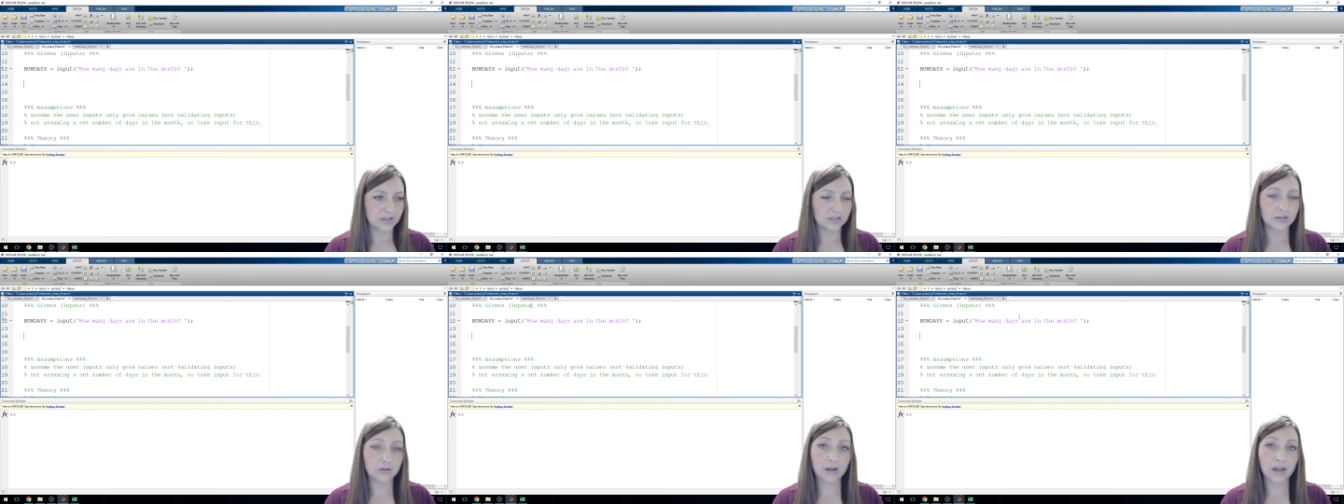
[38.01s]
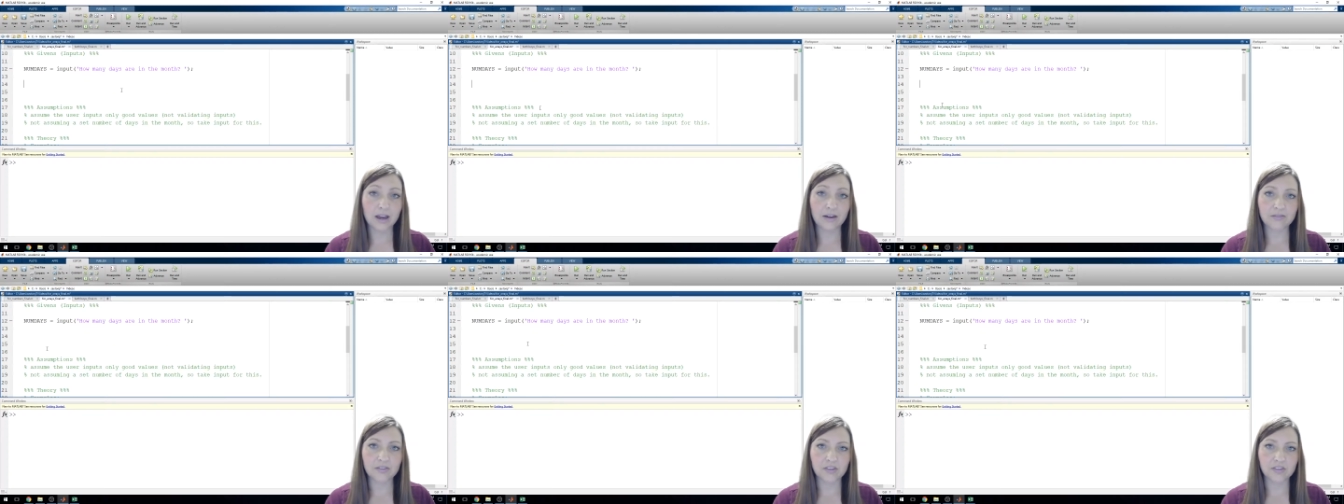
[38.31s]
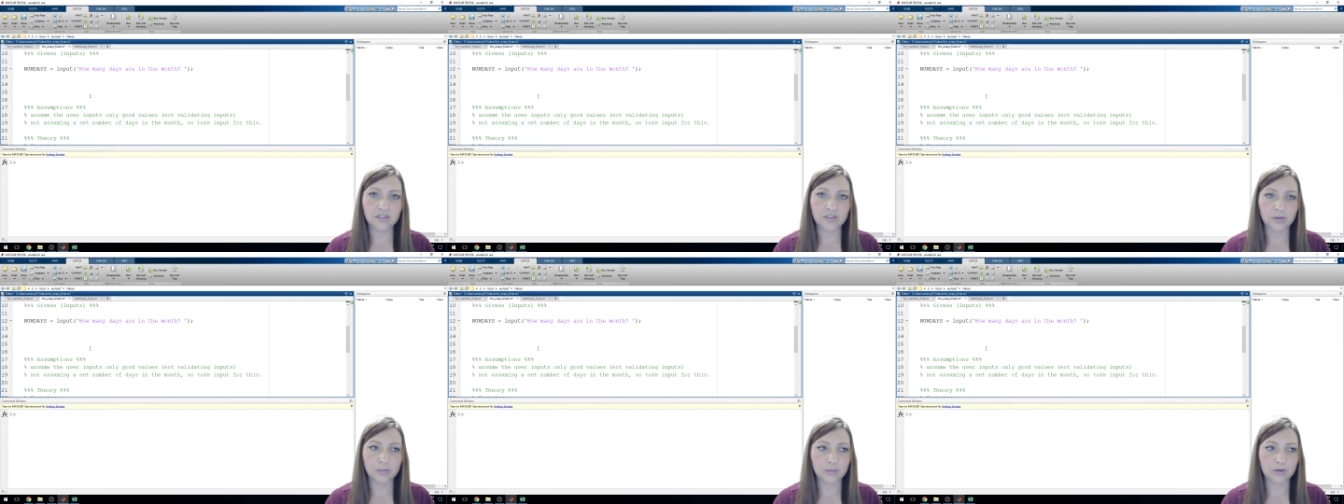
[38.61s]
So I have
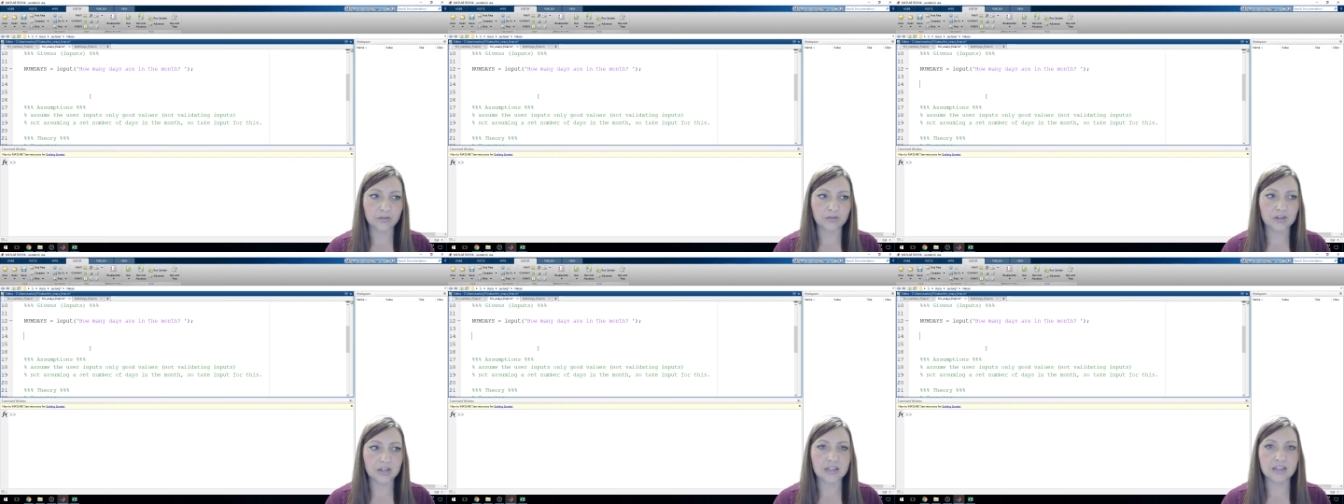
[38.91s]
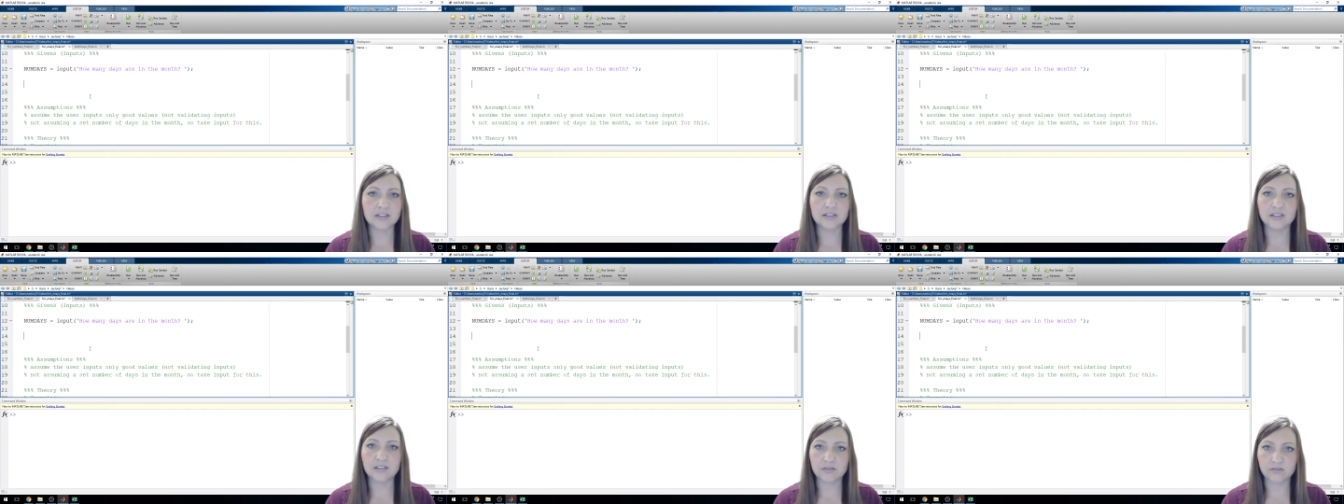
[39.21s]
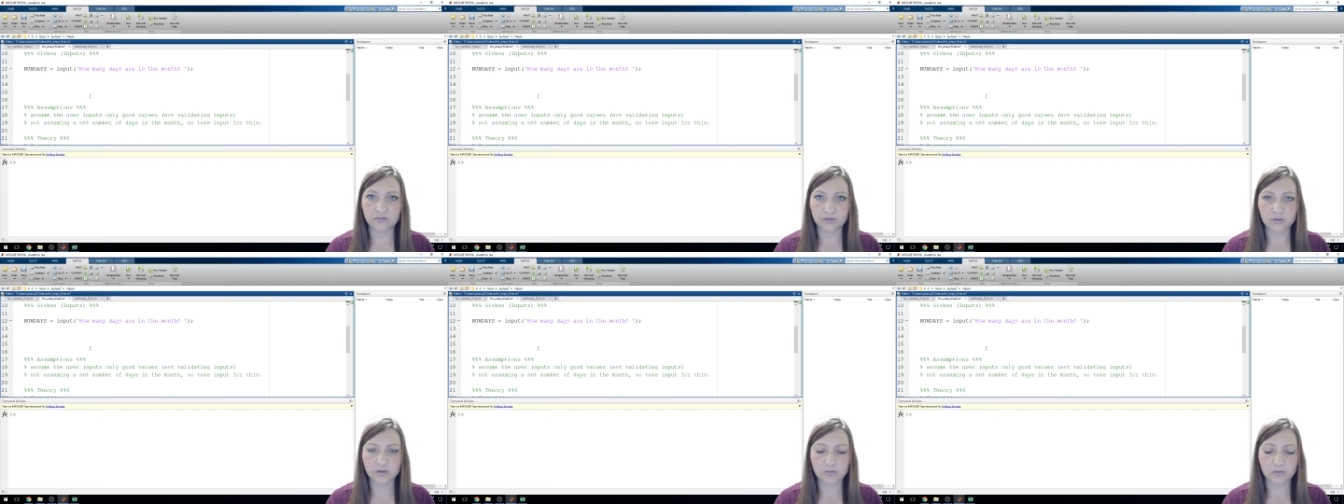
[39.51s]
this number of days
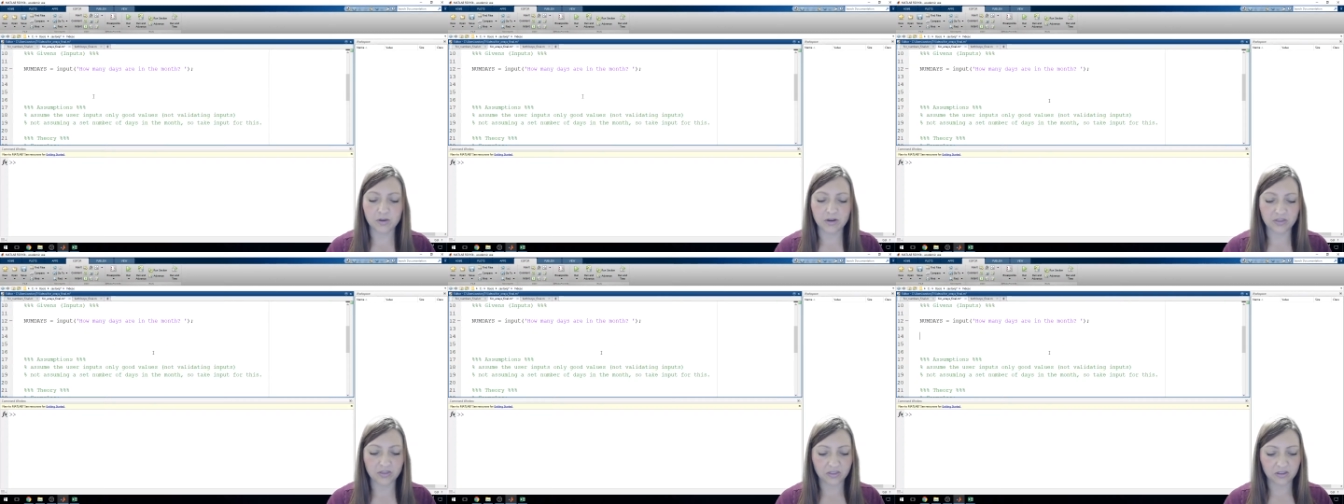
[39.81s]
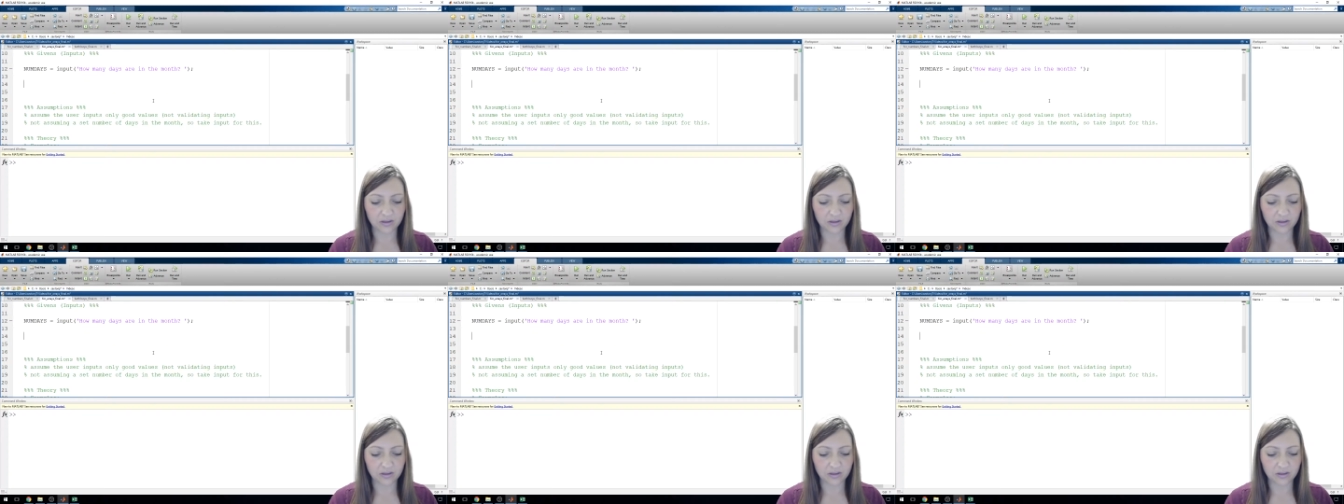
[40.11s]
for the month.